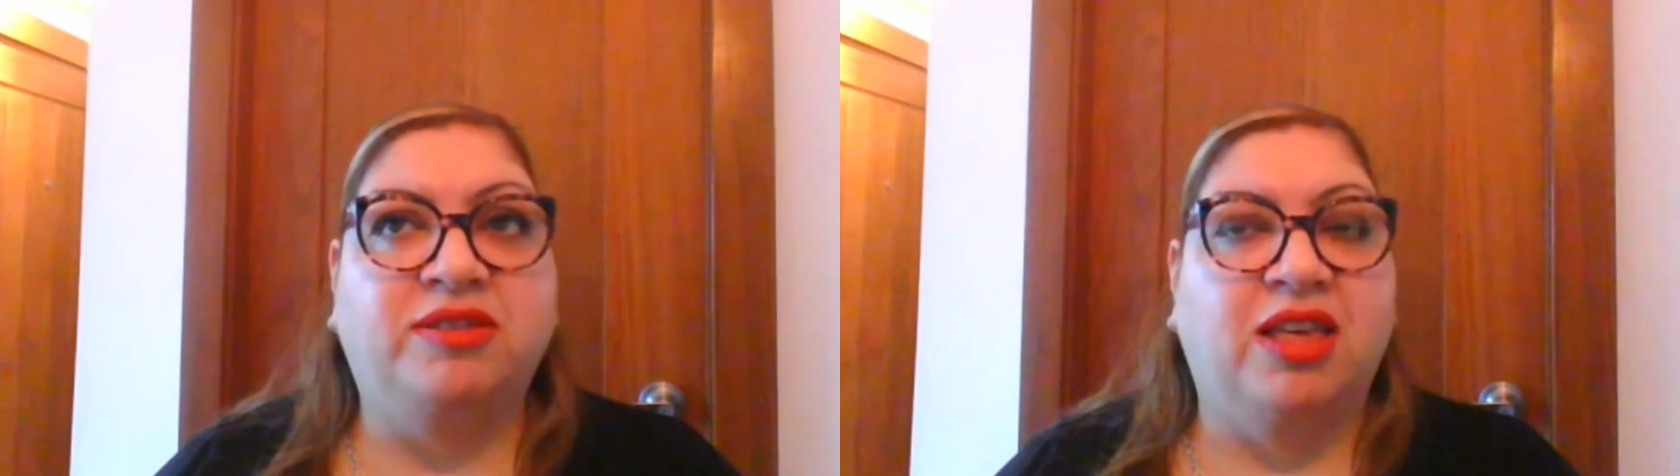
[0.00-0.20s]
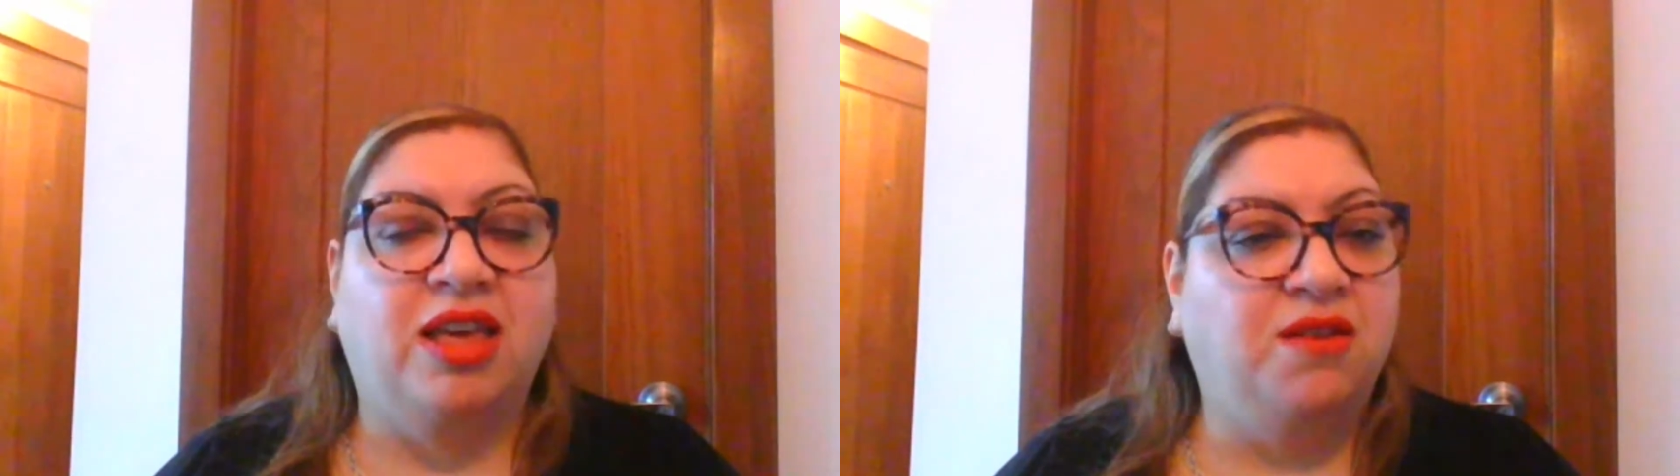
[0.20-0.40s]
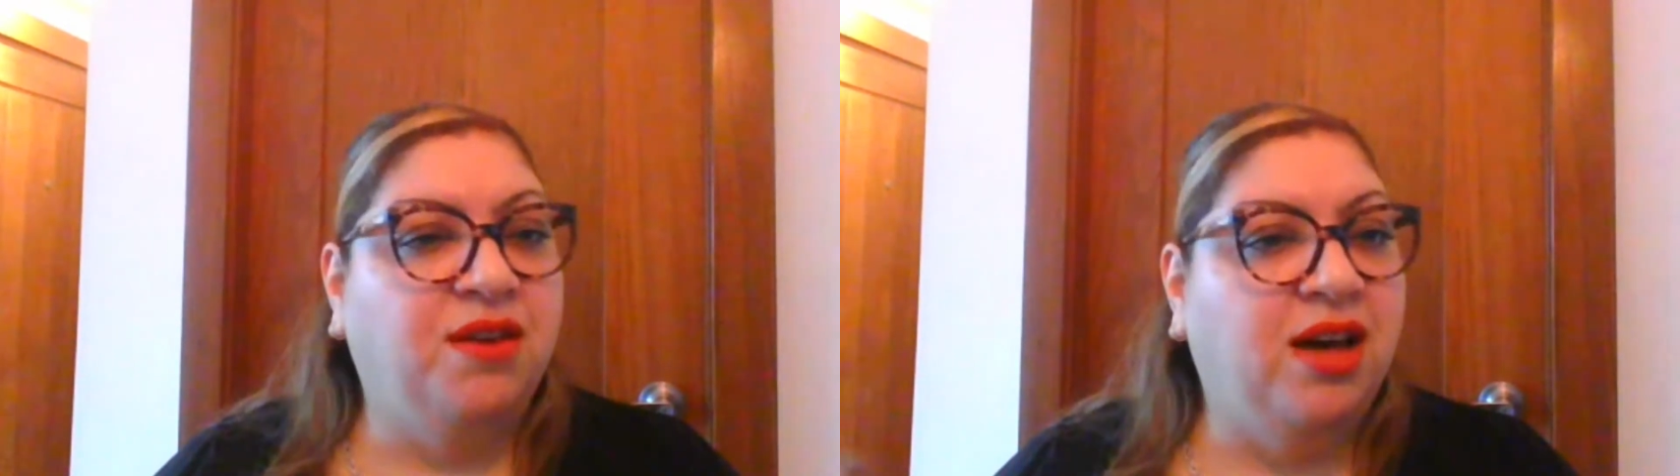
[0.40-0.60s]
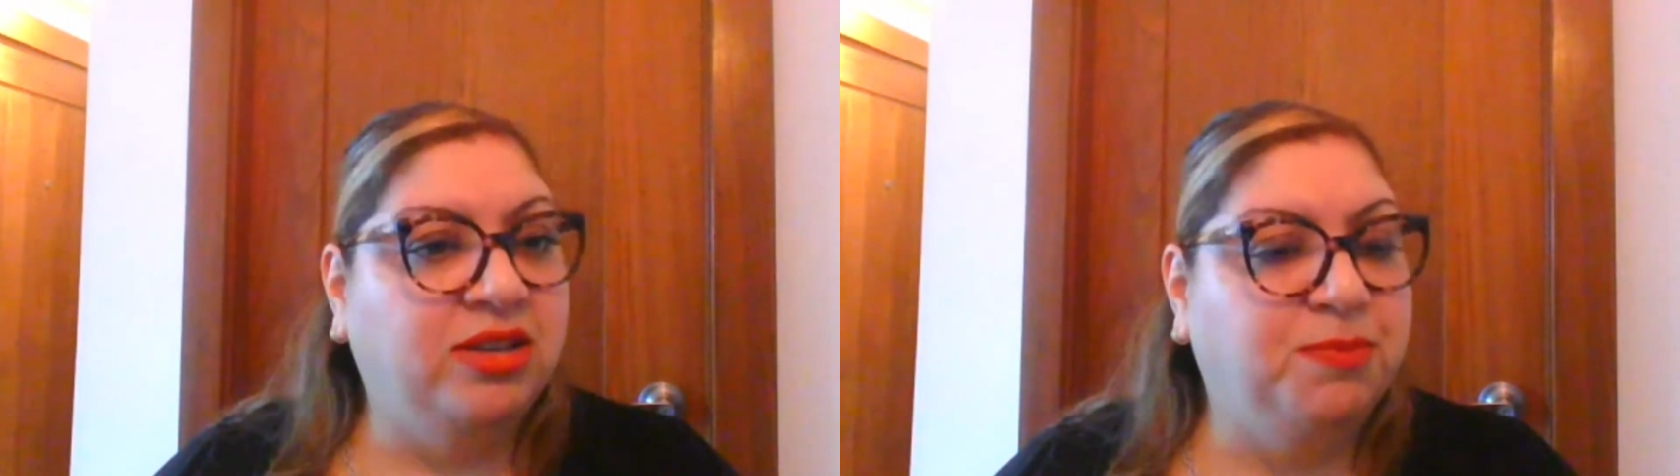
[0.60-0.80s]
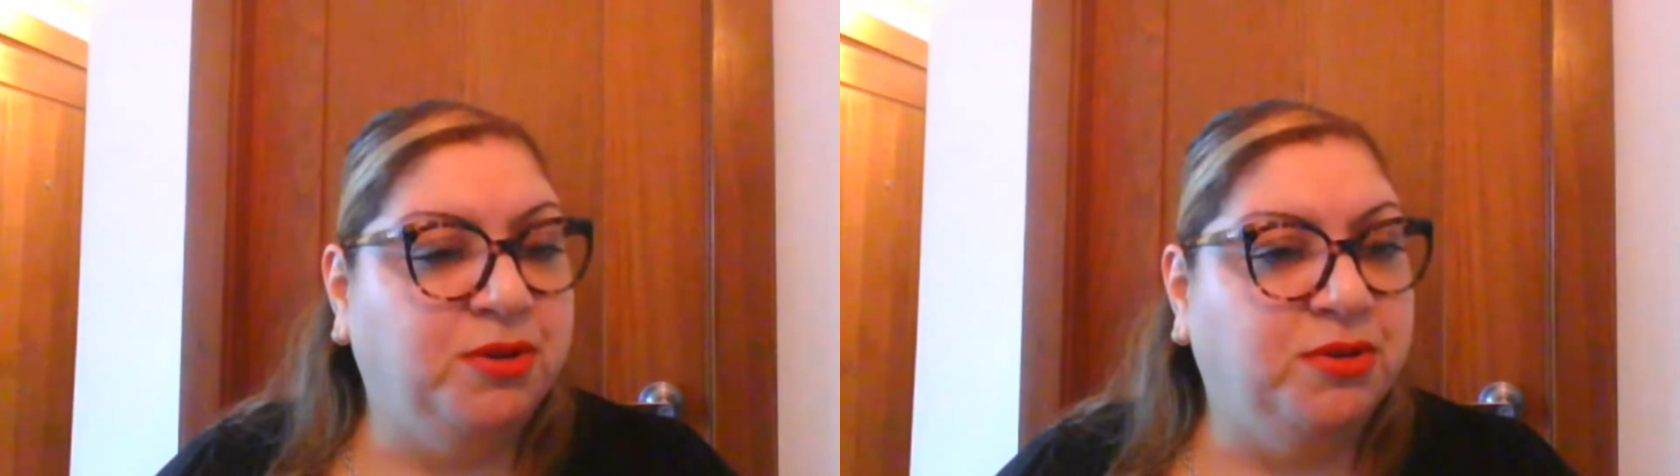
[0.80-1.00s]
they have
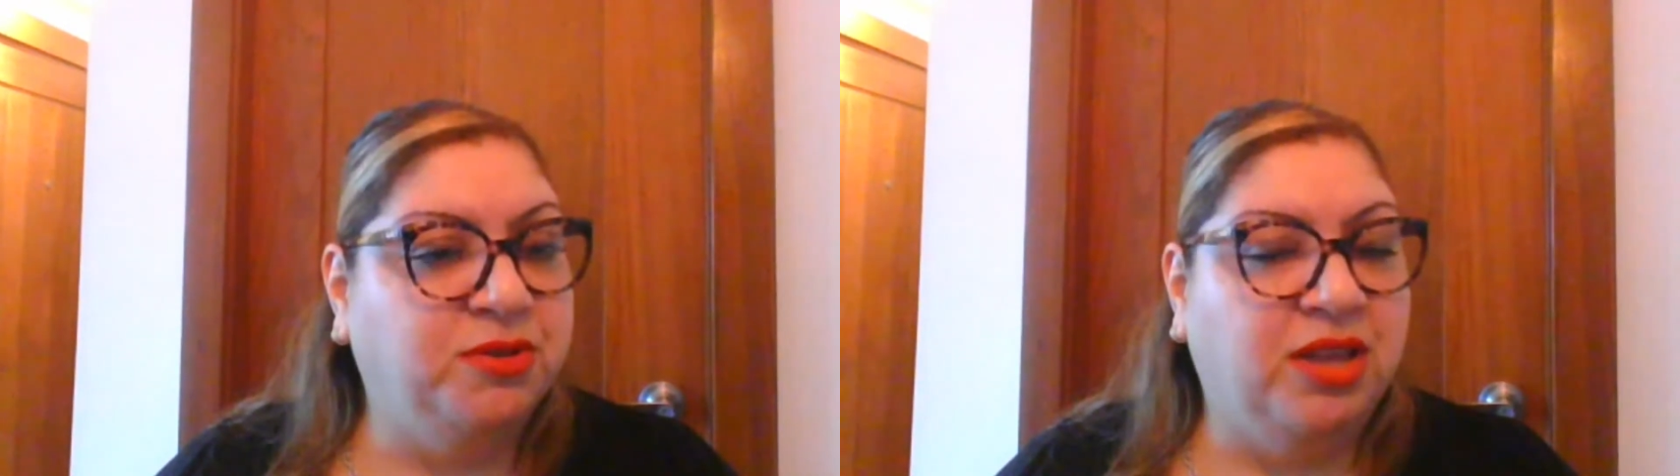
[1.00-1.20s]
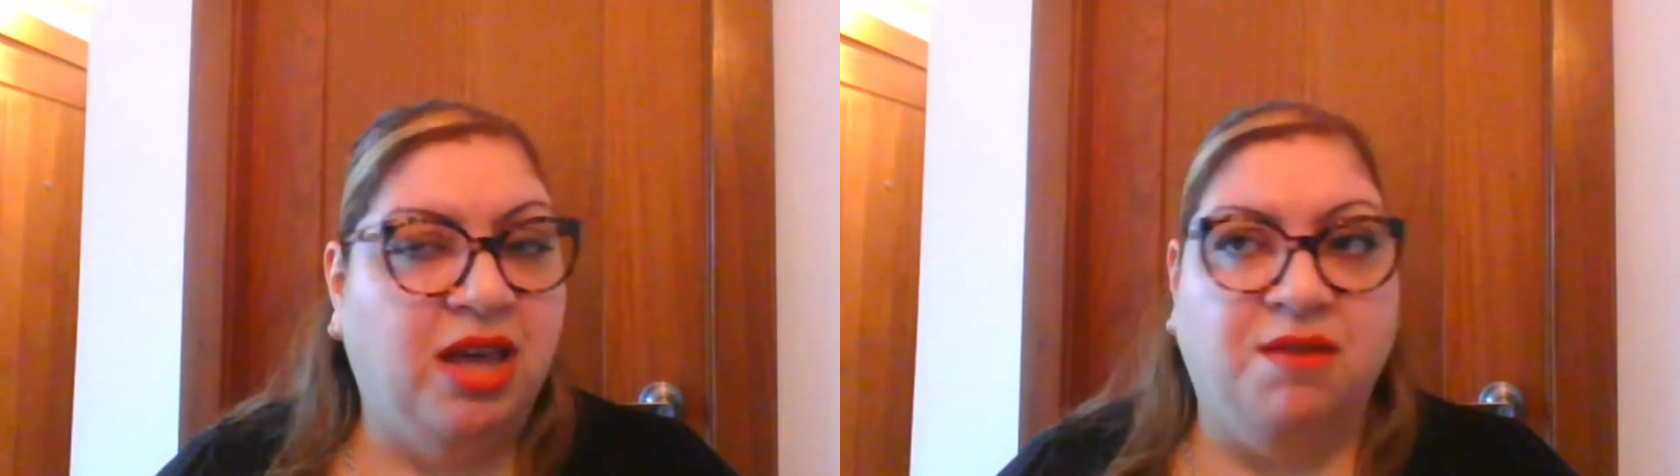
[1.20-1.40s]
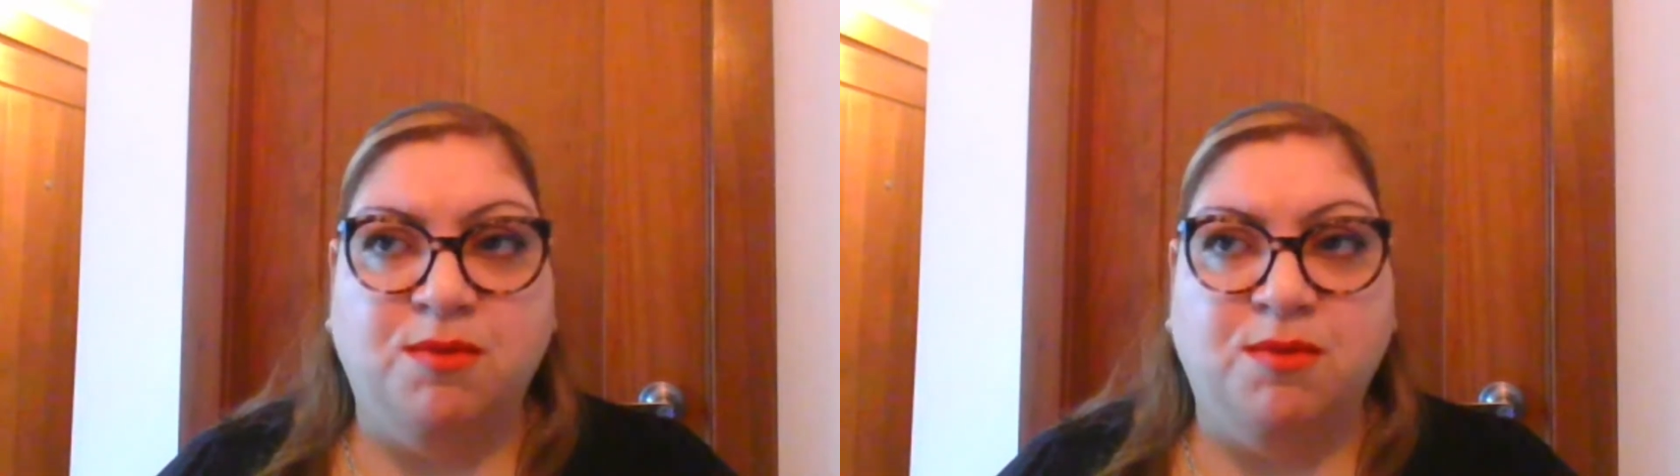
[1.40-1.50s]
hospitals, they have